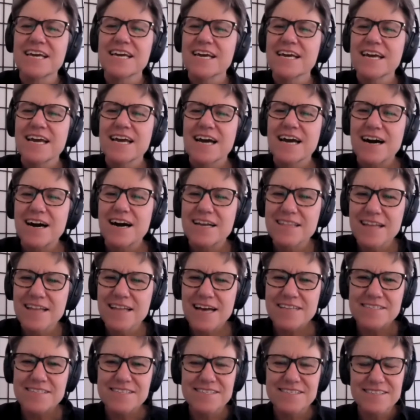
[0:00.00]

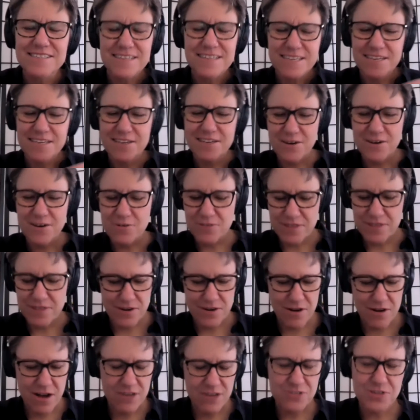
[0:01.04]
unless, they're
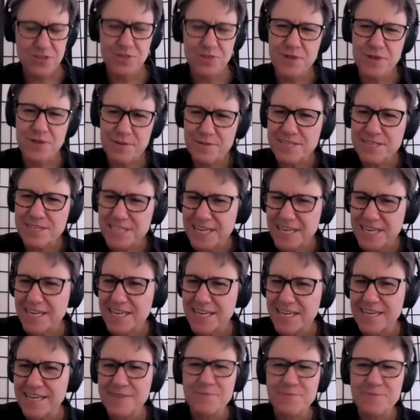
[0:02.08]
also imitating,